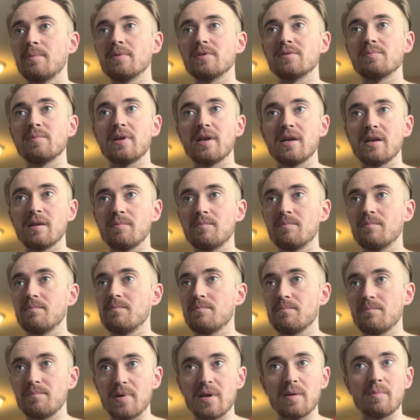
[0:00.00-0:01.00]
as many
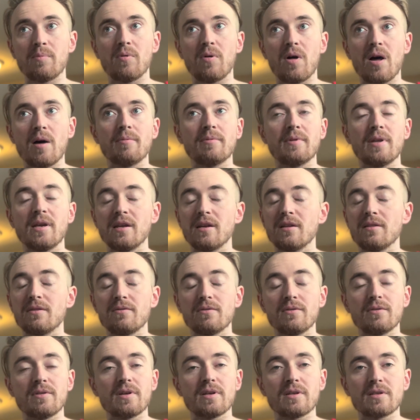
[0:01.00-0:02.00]
people updated
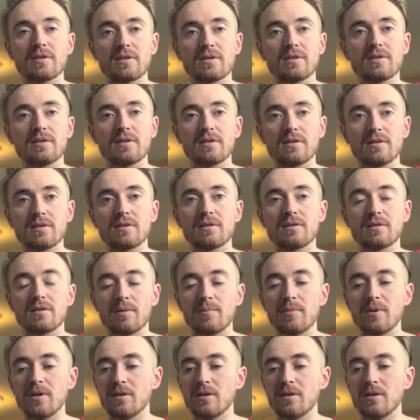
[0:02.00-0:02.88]
through this, because it's,